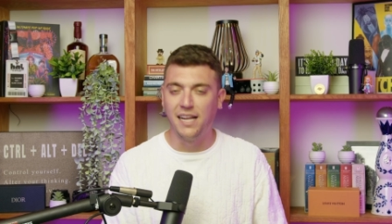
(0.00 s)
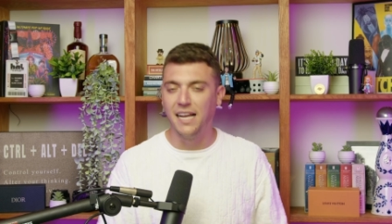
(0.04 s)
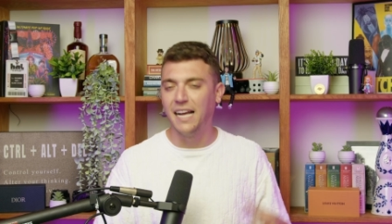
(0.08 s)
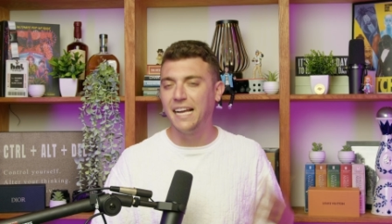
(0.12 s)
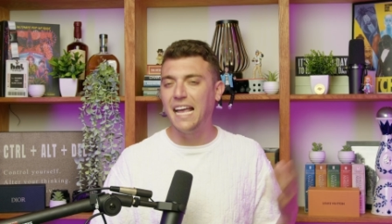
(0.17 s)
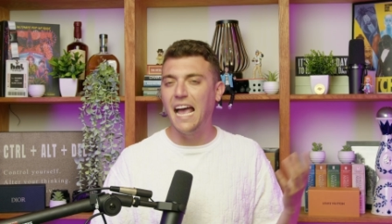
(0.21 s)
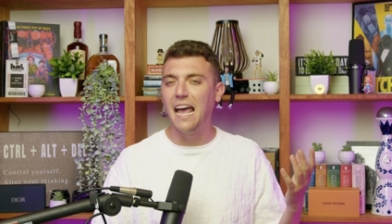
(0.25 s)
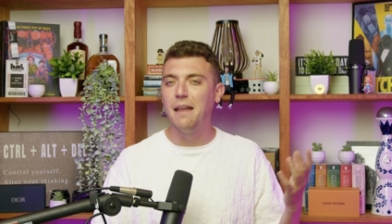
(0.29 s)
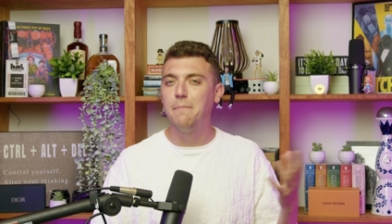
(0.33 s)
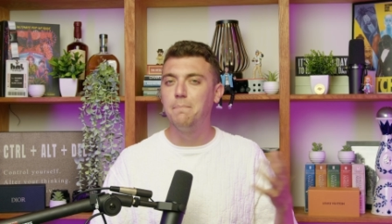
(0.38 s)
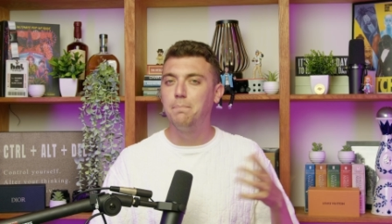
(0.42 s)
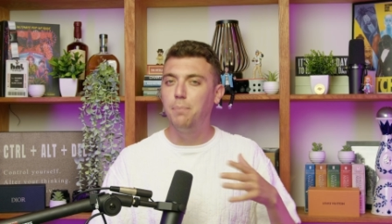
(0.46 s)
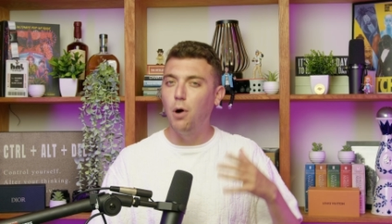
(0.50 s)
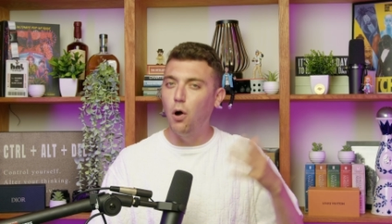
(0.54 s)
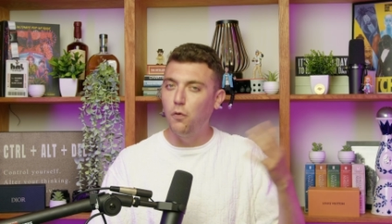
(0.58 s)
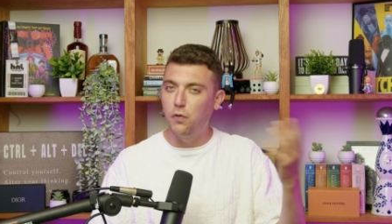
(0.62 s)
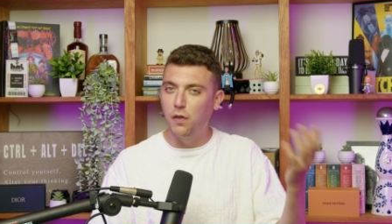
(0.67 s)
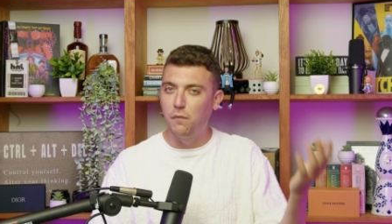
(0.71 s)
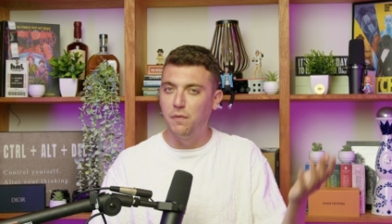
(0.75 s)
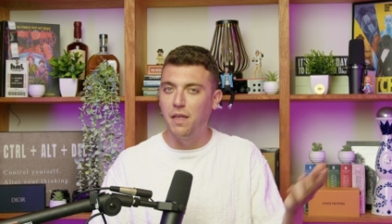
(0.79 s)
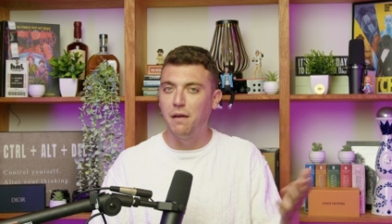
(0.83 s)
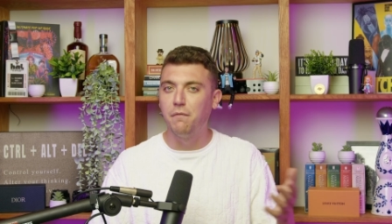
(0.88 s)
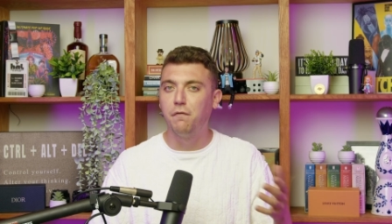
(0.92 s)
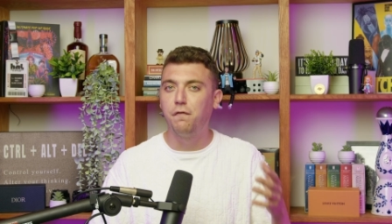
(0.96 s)
again, both
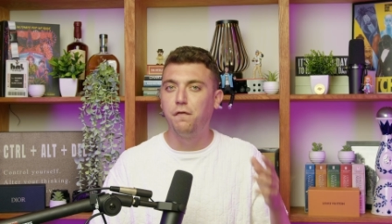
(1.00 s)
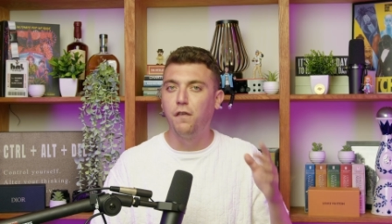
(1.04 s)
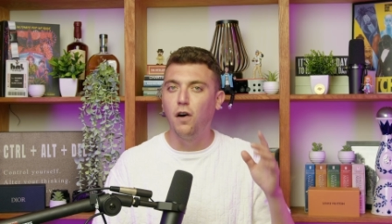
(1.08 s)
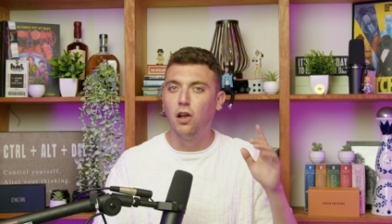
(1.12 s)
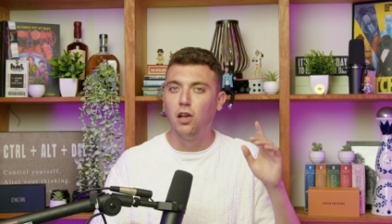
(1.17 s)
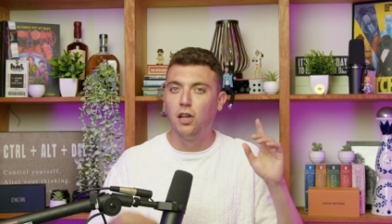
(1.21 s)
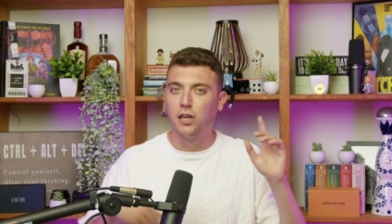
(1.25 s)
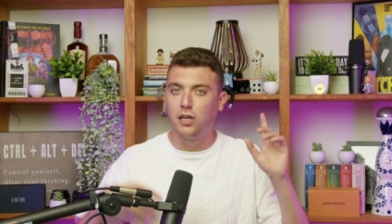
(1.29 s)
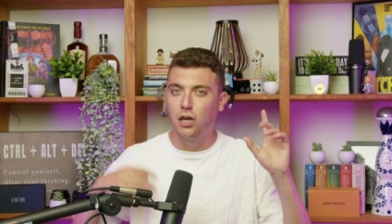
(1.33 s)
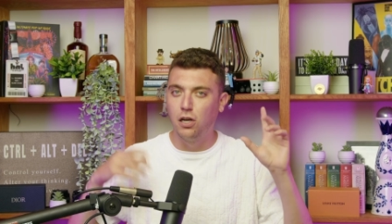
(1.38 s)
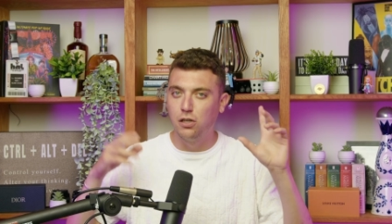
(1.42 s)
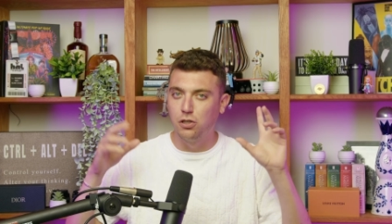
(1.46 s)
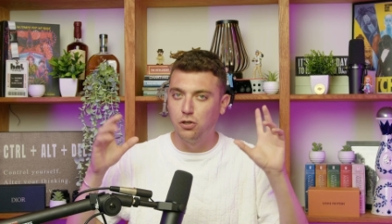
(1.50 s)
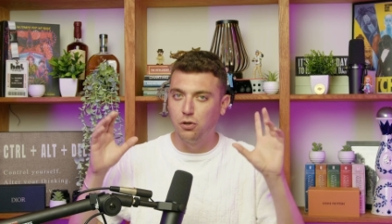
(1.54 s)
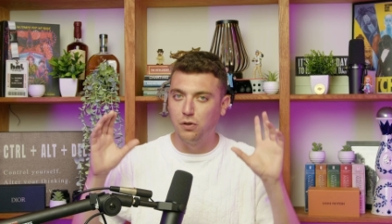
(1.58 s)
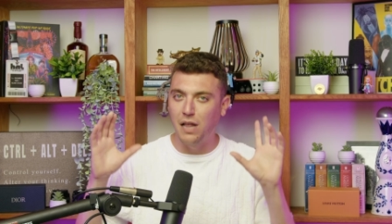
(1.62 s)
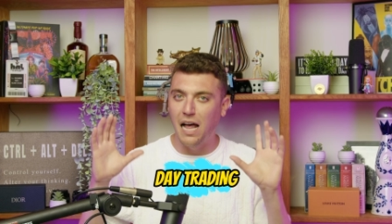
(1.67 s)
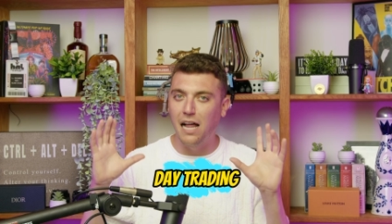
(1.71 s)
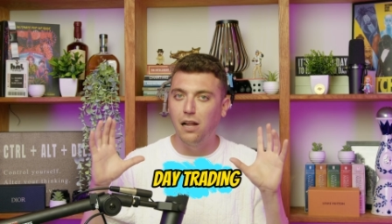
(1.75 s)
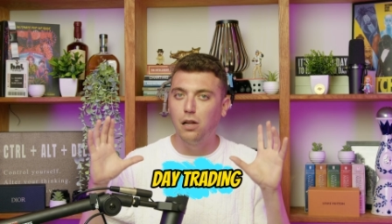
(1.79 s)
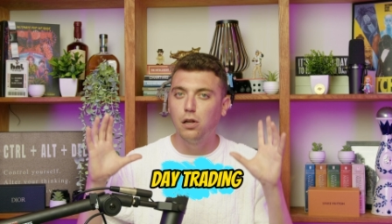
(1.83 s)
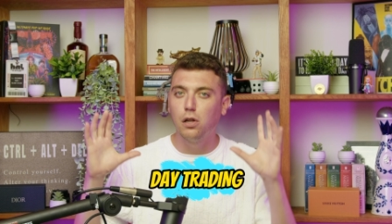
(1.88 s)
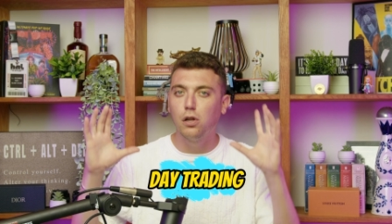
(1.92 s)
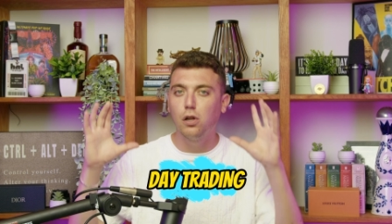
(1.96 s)
of them falling under
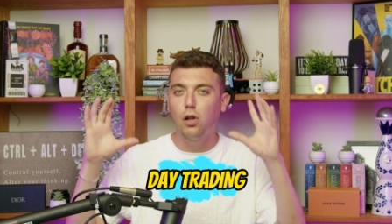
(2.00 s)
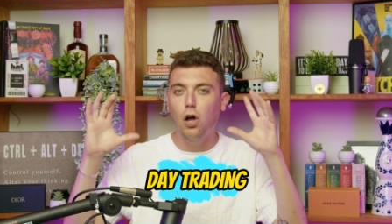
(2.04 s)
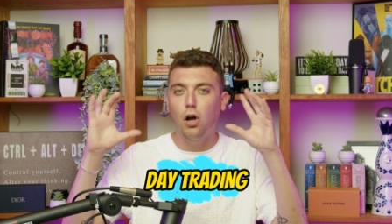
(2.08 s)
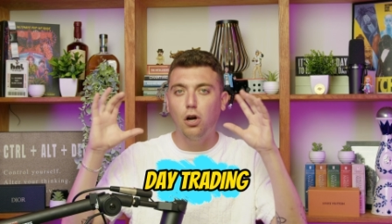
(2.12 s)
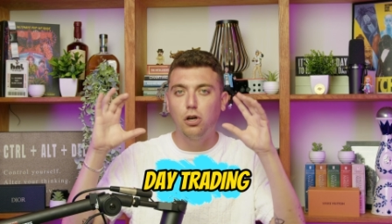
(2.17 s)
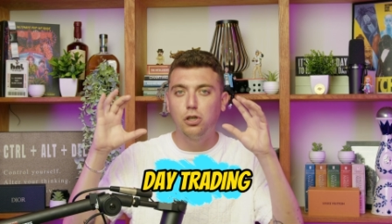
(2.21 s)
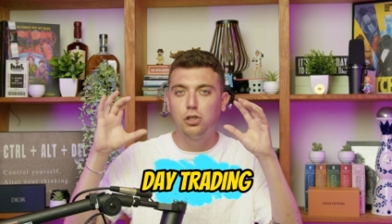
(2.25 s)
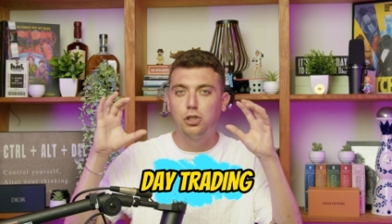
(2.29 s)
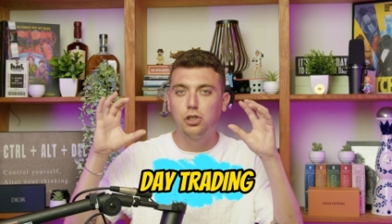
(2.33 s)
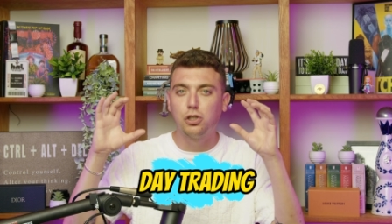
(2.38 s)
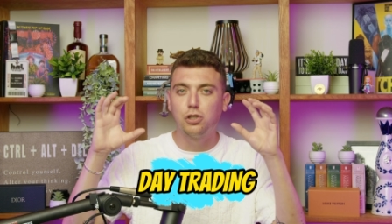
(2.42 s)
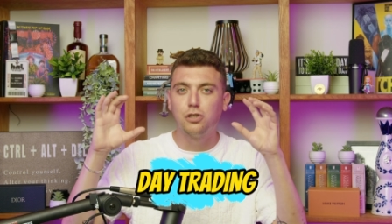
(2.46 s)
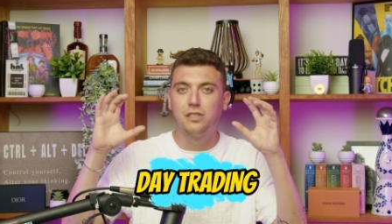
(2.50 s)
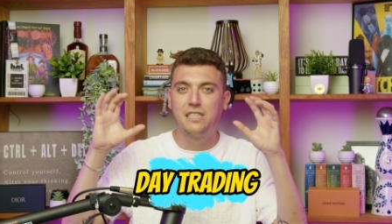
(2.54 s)
that larger